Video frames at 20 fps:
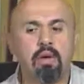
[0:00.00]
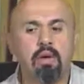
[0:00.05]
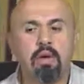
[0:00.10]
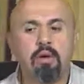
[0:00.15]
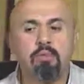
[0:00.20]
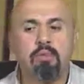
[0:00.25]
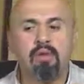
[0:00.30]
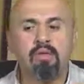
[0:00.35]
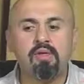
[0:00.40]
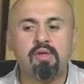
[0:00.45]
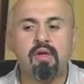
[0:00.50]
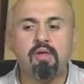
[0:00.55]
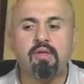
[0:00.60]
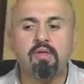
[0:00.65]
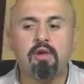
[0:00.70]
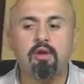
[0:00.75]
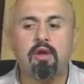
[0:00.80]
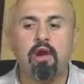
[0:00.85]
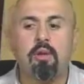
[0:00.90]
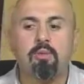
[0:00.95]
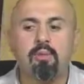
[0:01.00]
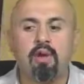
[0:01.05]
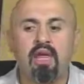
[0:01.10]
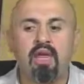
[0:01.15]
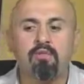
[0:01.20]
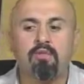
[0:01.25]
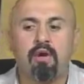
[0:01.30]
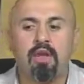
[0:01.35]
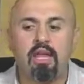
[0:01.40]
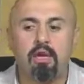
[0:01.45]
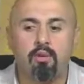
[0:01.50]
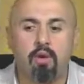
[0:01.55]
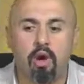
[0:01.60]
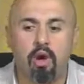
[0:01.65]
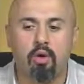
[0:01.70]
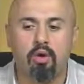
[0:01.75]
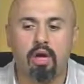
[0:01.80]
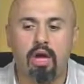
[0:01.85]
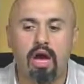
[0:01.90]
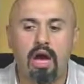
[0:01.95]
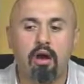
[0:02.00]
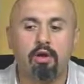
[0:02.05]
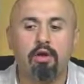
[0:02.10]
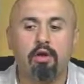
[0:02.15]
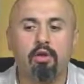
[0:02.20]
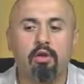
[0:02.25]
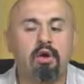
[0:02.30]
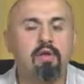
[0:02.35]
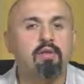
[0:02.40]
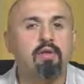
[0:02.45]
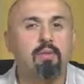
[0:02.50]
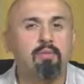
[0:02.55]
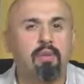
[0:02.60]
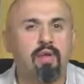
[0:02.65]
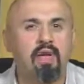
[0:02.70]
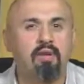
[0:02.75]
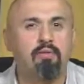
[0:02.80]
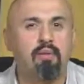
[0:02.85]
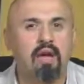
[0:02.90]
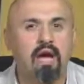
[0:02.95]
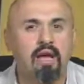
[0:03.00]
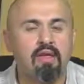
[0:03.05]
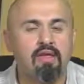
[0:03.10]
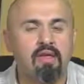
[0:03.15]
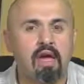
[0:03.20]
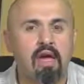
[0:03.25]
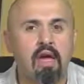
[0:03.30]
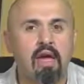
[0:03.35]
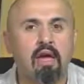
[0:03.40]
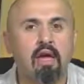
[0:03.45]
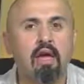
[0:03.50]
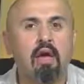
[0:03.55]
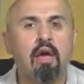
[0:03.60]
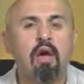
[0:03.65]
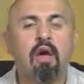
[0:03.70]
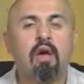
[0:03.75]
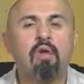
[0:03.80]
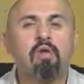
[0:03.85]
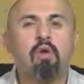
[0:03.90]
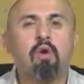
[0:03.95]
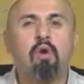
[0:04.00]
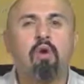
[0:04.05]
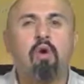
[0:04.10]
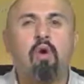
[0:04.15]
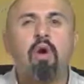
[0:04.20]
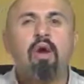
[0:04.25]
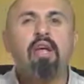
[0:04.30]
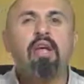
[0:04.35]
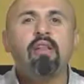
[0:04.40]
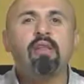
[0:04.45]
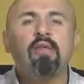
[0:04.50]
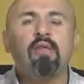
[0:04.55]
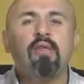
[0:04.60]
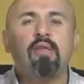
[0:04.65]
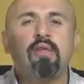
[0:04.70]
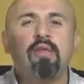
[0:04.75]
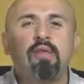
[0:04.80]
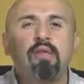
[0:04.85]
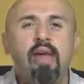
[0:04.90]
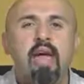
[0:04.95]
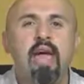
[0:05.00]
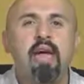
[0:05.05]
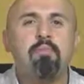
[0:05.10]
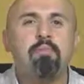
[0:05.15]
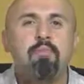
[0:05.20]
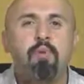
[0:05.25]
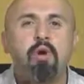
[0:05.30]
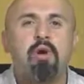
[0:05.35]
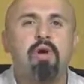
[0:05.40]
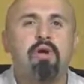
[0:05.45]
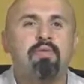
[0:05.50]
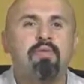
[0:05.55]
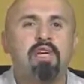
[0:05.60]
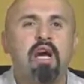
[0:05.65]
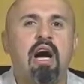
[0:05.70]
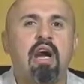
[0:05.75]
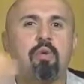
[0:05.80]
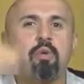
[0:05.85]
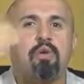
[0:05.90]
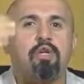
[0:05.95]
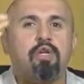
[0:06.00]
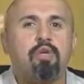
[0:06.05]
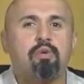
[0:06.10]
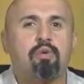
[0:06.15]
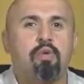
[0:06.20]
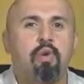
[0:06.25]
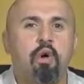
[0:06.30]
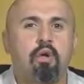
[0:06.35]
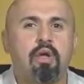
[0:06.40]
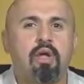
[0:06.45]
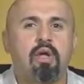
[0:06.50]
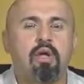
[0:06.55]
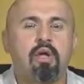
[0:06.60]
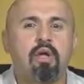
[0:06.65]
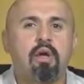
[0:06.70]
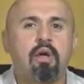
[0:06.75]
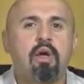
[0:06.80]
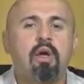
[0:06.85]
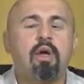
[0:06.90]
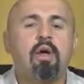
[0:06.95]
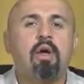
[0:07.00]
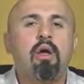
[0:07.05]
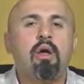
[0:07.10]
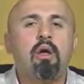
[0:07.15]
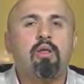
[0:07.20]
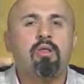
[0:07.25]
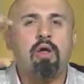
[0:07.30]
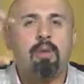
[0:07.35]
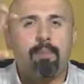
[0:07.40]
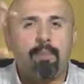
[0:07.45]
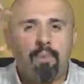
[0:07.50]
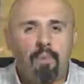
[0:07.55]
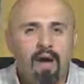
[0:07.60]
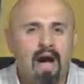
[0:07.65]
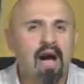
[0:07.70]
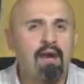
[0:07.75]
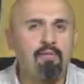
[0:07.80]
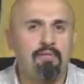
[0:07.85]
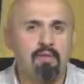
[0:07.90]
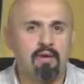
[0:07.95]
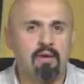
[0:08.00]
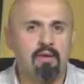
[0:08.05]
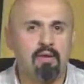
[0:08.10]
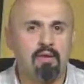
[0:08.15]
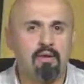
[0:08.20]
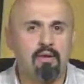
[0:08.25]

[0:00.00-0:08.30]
But since you don't believe what he wrote, how are you going to believe what I say? So, according to the same book of John, which you quoted, the prophet